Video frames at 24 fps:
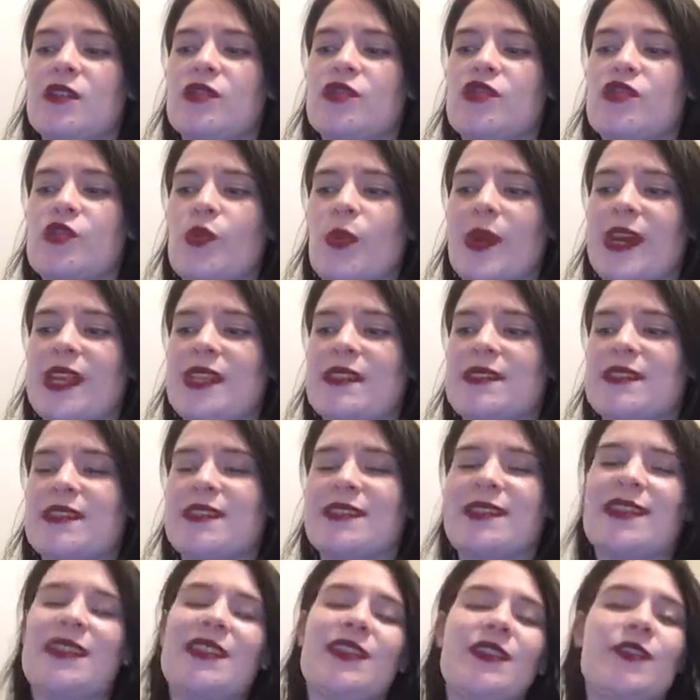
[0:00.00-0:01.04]

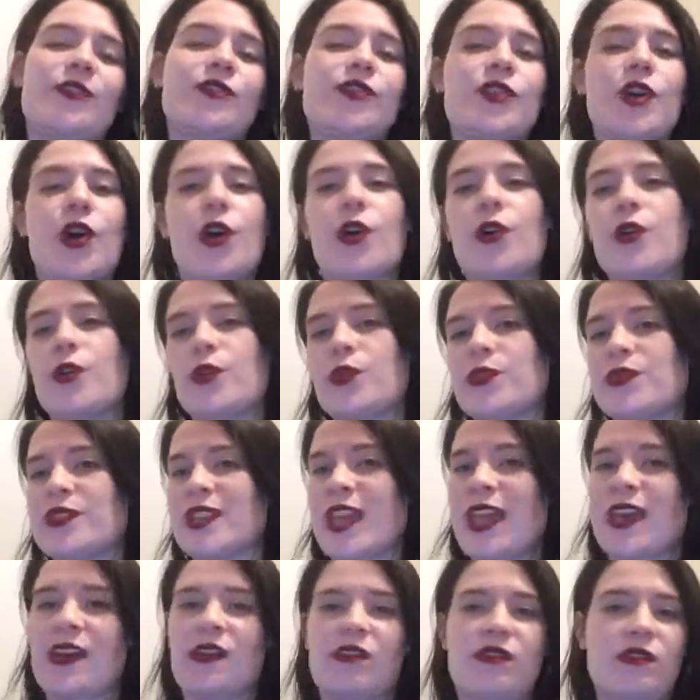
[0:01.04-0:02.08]
joints in their toes,
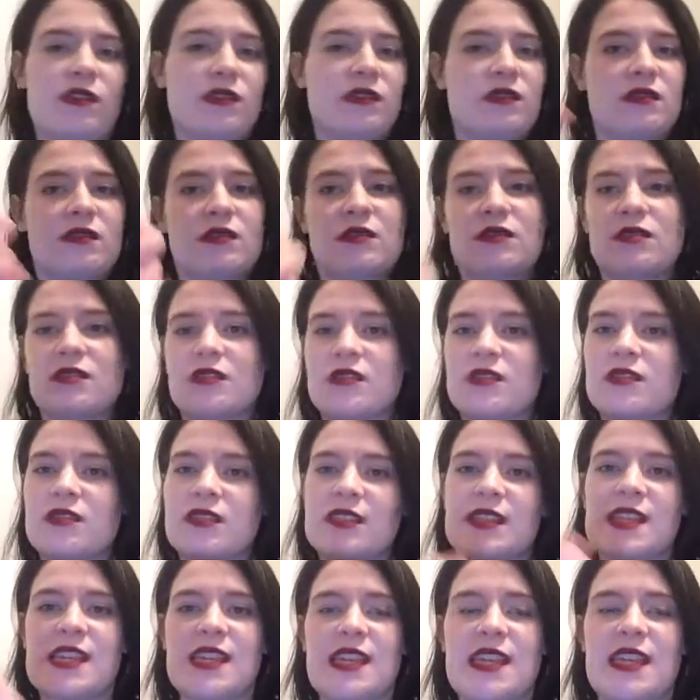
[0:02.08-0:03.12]
ankles,
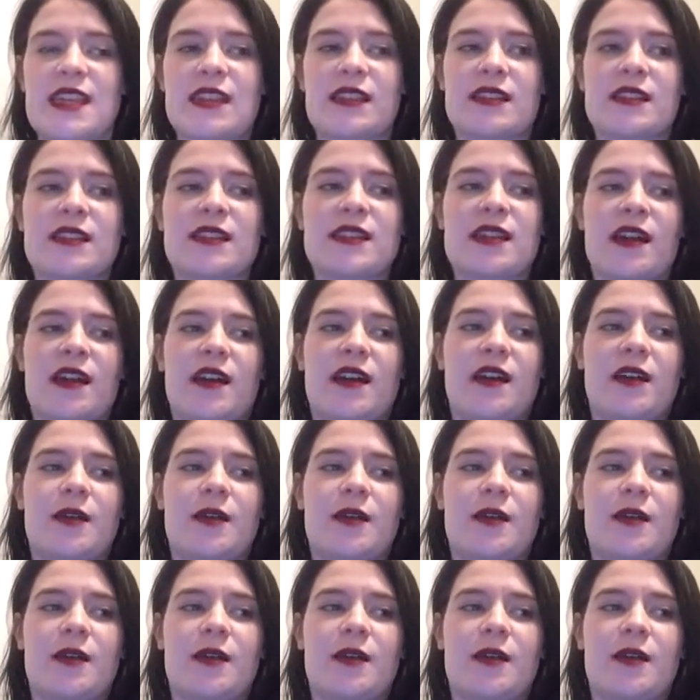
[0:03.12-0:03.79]
knees.